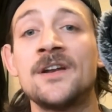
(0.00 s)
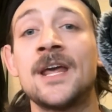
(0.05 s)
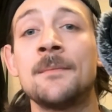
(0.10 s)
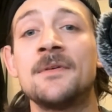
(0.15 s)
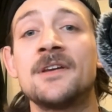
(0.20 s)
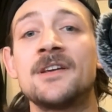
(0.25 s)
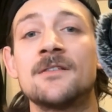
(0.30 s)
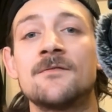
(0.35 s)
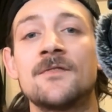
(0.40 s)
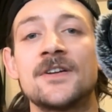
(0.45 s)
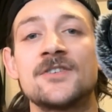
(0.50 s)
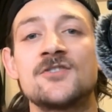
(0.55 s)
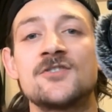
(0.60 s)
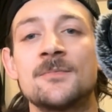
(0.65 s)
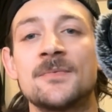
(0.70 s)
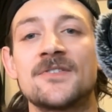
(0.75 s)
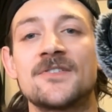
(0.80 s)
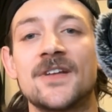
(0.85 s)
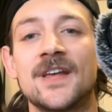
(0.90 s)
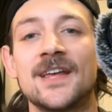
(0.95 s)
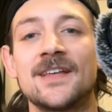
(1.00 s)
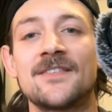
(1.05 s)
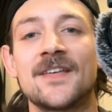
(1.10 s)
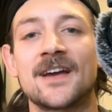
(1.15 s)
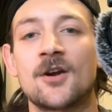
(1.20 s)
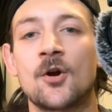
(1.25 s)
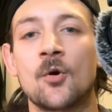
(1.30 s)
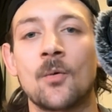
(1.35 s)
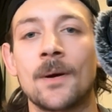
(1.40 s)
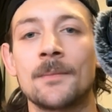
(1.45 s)
naming convention mistake
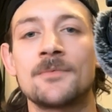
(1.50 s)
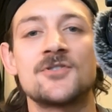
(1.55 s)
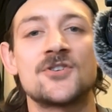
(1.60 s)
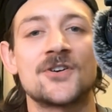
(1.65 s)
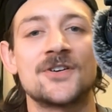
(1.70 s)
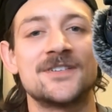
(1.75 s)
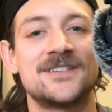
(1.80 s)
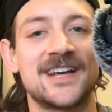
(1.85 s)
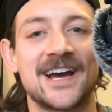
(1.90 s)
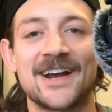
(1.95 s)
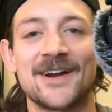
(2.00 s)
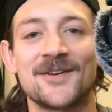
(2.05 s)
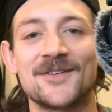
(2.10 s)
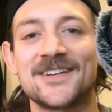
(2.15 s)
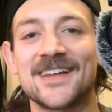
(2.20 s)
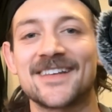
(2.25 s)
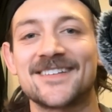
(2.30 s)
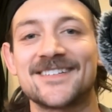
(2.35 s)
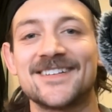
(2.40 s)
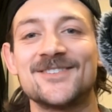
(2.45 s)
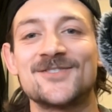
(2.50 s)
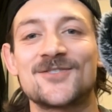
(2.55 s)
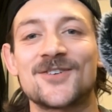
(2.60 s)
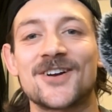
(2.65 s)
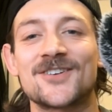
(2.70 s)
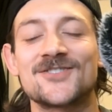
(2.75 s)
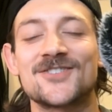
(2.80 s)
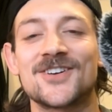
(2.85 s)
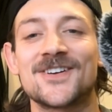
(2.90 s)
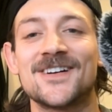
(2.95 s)
that corrupts your entire testing
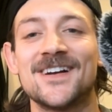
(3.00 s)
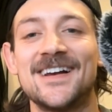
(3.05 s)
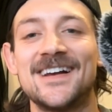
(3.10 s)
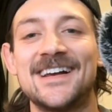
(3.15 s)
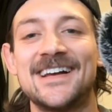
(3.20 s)
structure?